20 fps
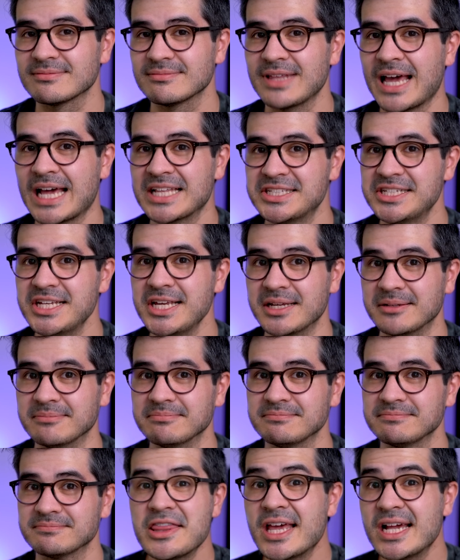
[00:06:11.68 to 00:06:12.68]
that's it.
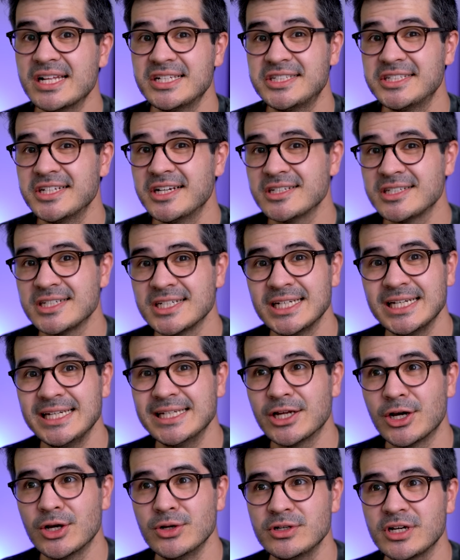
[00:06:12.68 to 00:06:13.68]
There's certainly
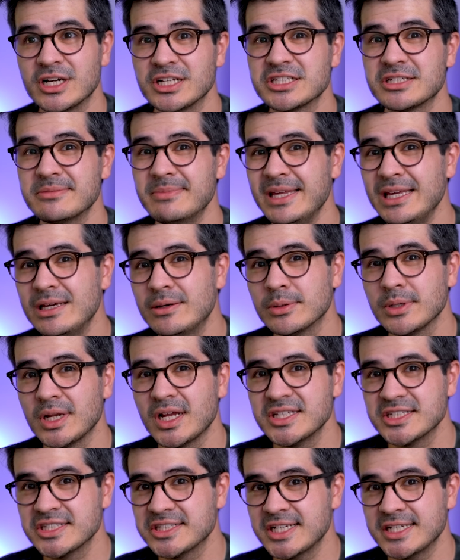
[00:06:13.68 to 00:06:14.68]
no custom
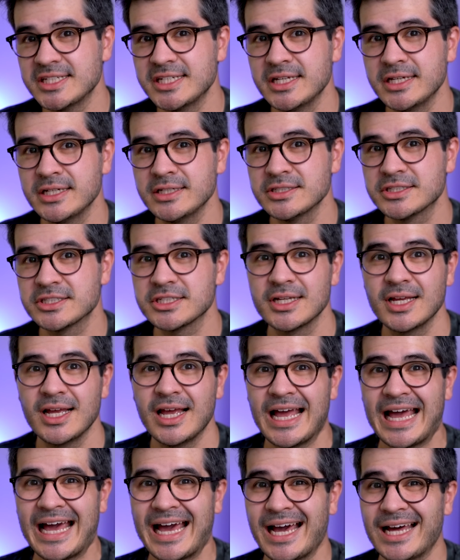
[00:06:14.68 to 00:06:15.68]
equalizer settings,
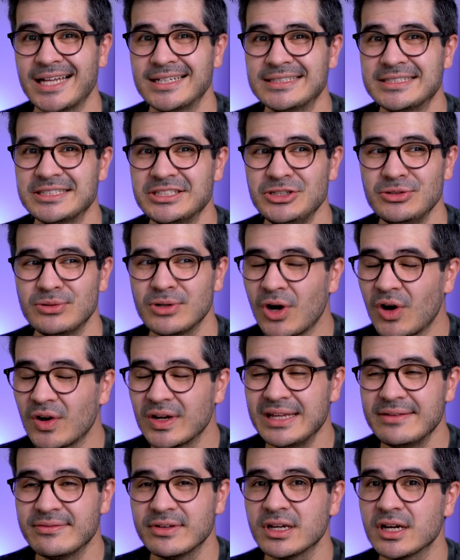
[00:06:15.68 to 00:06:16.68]
and you can't
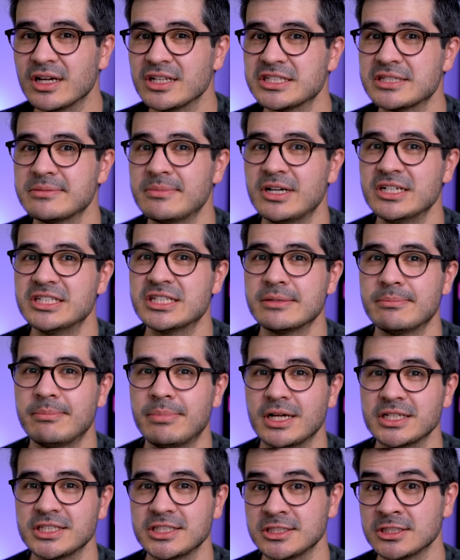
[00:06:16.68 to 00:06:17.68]
even customize the
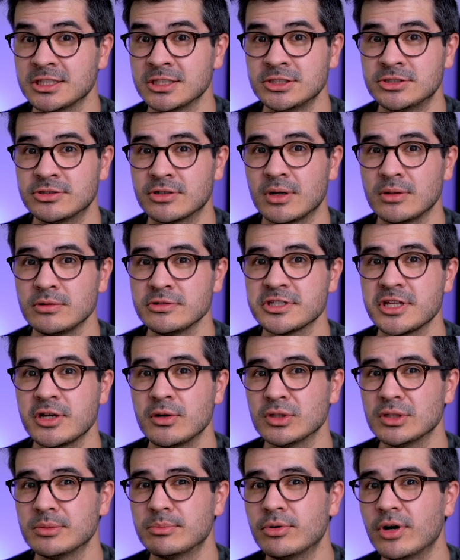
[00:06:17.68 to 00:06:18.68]
button controls, though
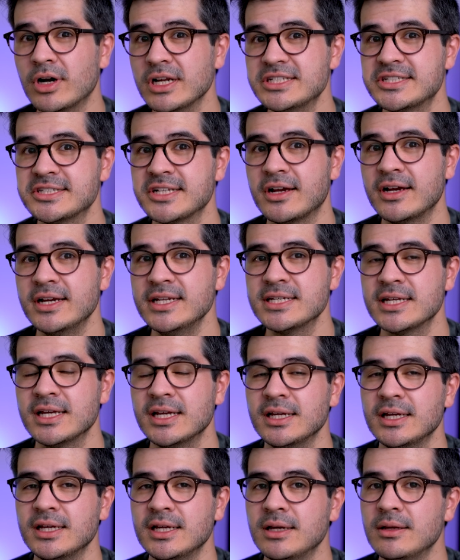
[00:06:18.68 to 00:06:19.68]
on the bright side,
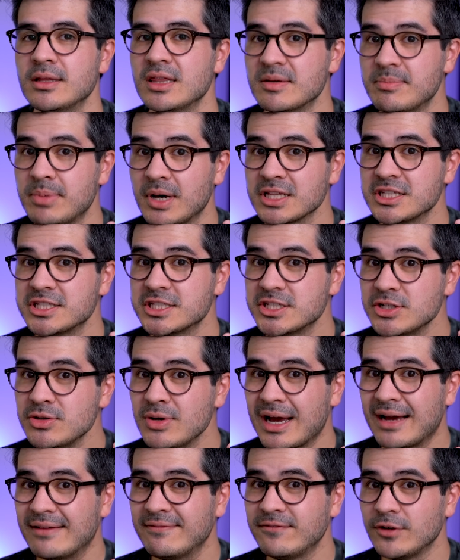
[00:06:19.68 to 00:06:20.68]
the buds do
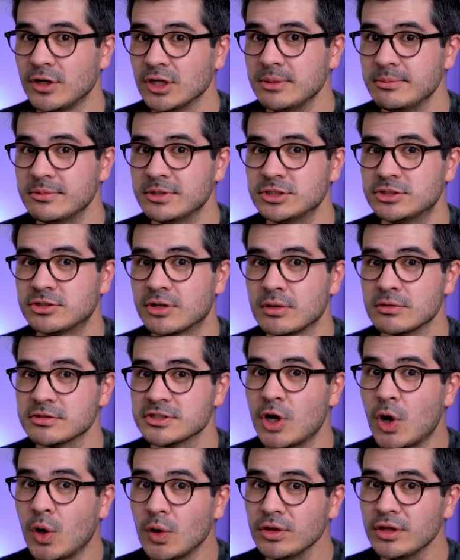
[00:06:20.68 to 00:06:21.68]
have volume
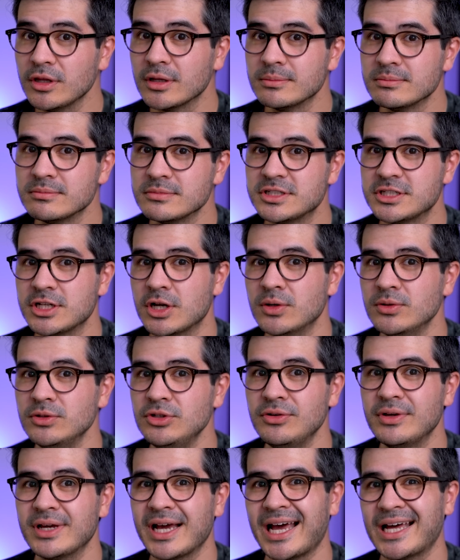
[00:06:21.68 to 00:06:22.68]
controls on them, so
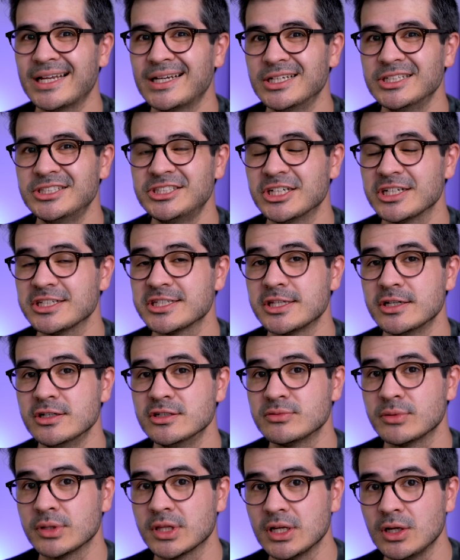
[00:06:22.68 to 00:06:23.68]
you can adjust
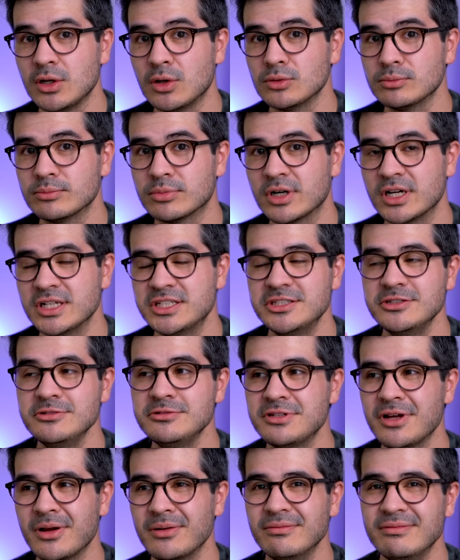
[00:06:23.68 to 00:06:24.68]
those with a long press. You
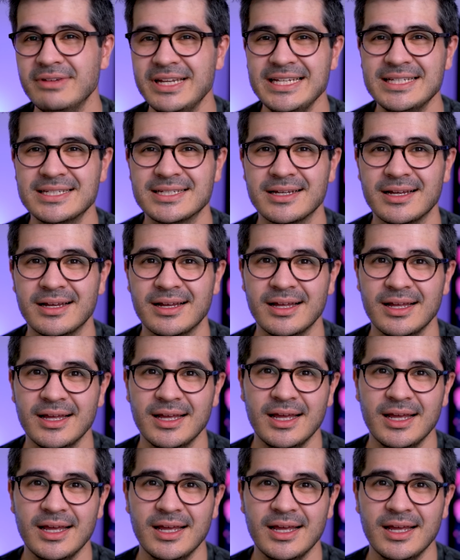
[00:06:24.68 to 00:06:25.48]
don't need to